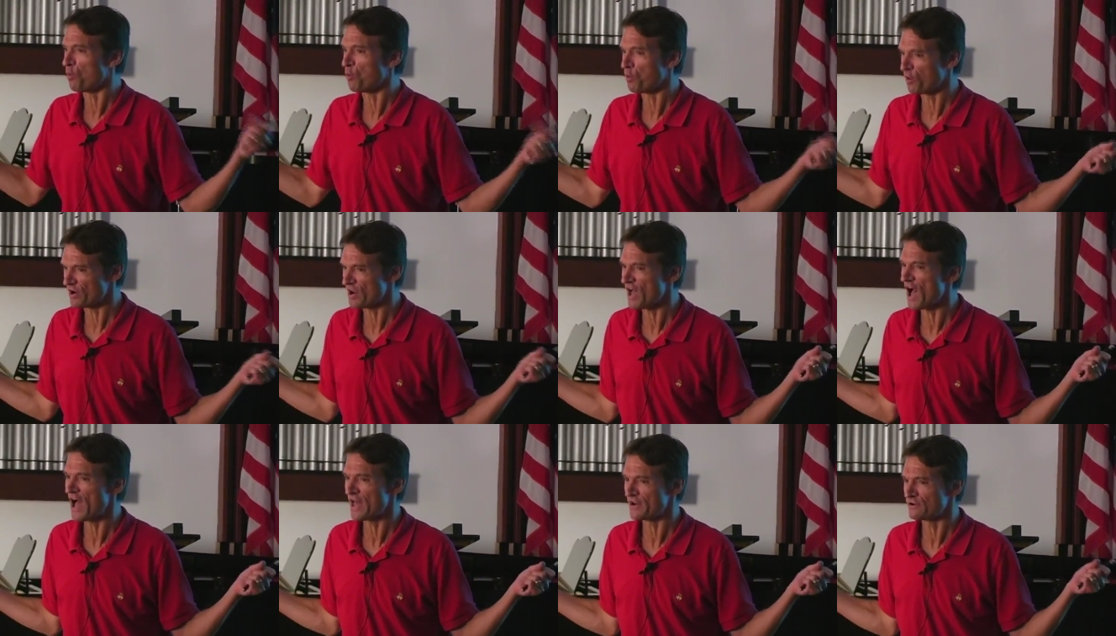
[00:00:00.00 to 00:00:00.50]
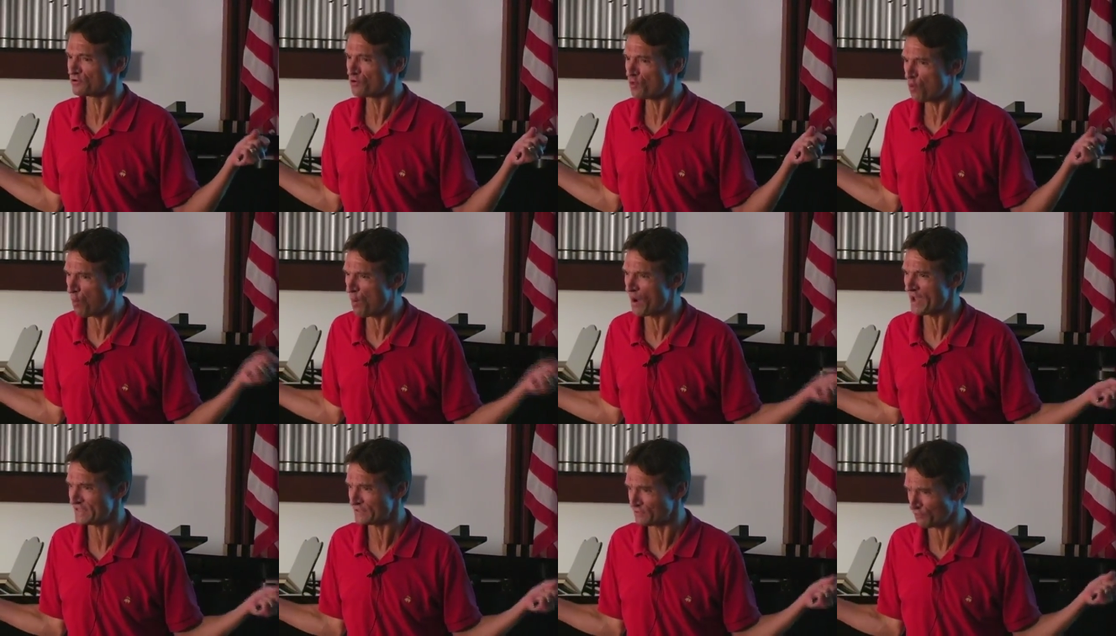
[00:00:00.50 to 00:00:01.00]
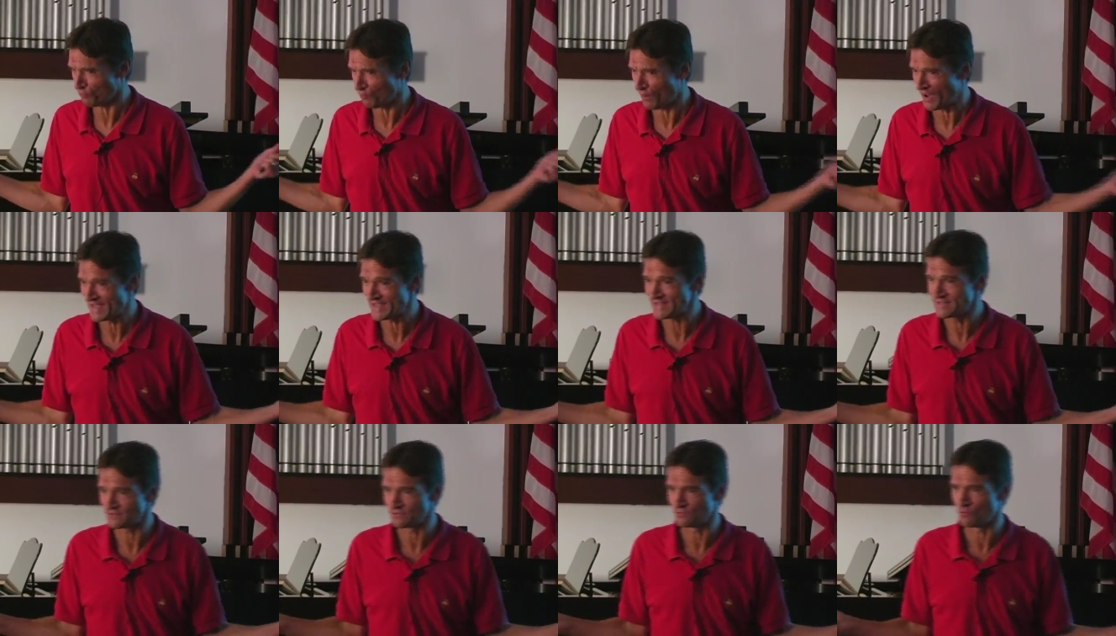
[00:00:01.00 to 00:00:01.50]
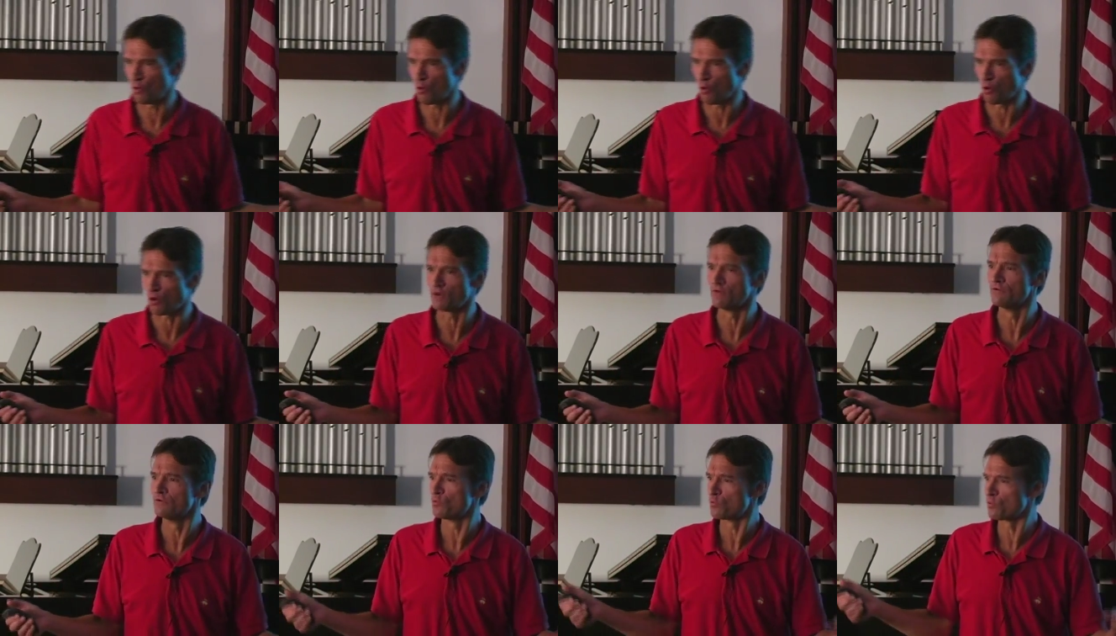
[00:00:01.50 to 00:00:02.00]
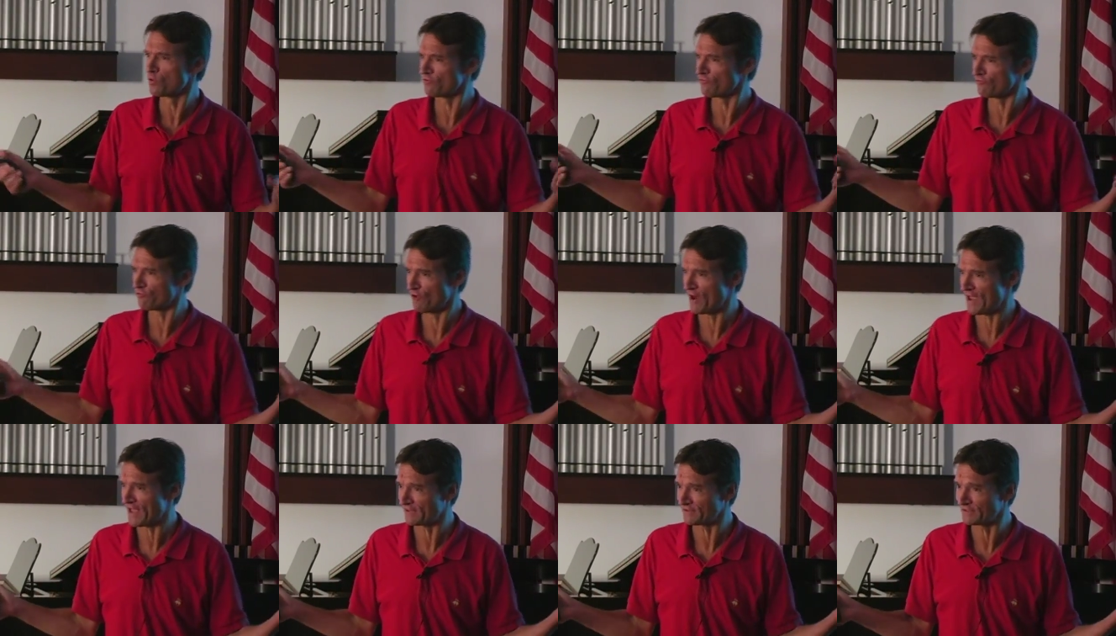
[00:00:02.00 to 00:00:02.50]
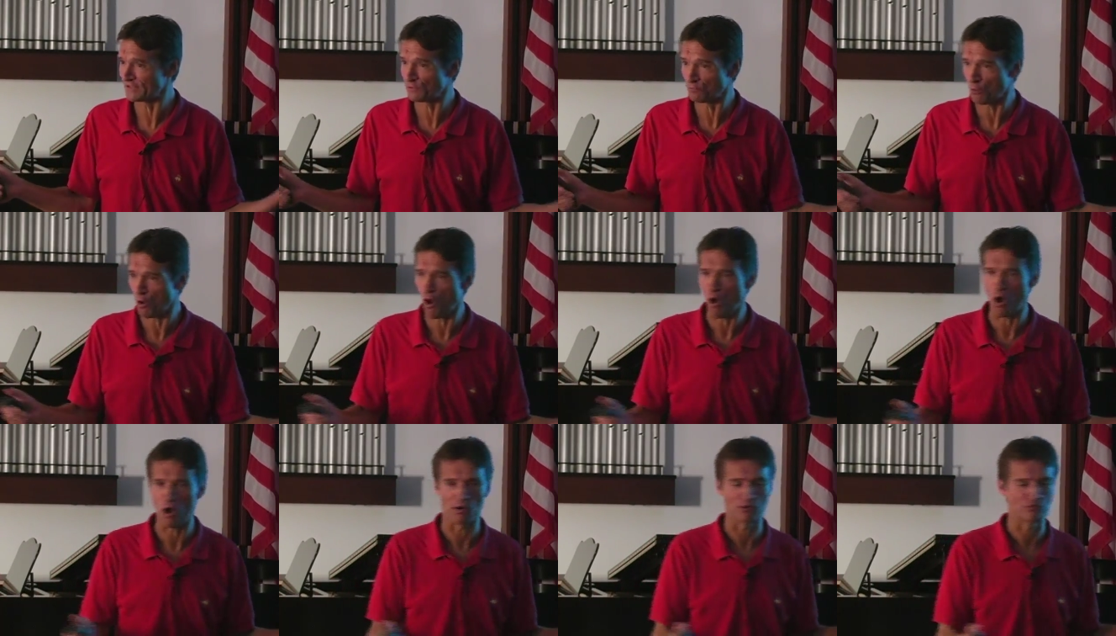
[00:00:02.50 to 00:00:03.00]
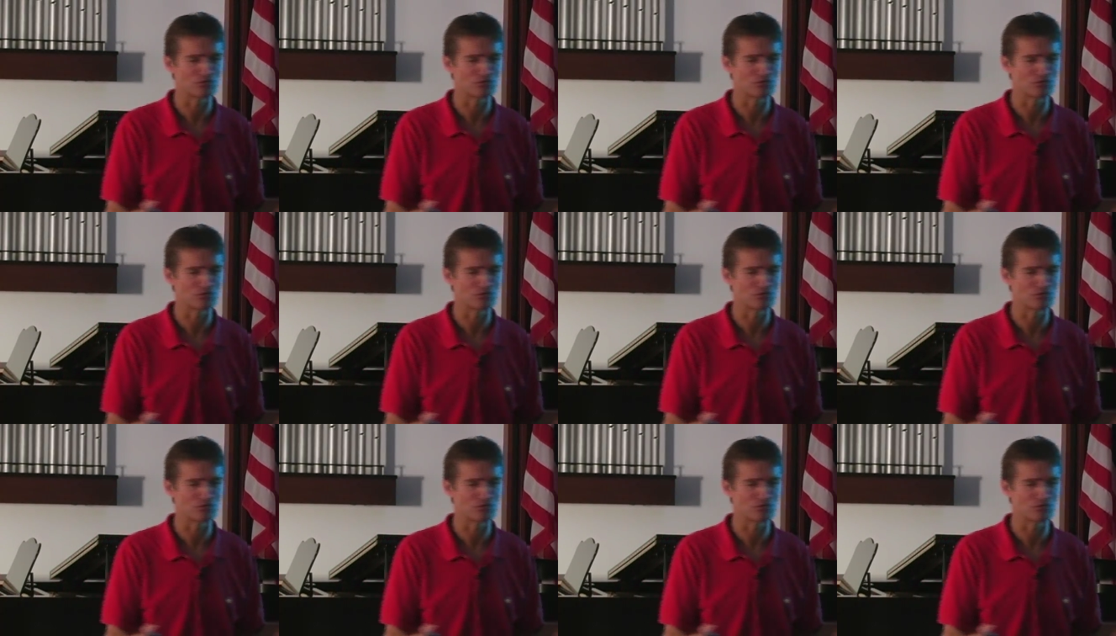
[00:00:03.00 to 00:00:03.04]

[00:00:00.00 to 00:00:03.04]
were not quite right or were frankly wrong.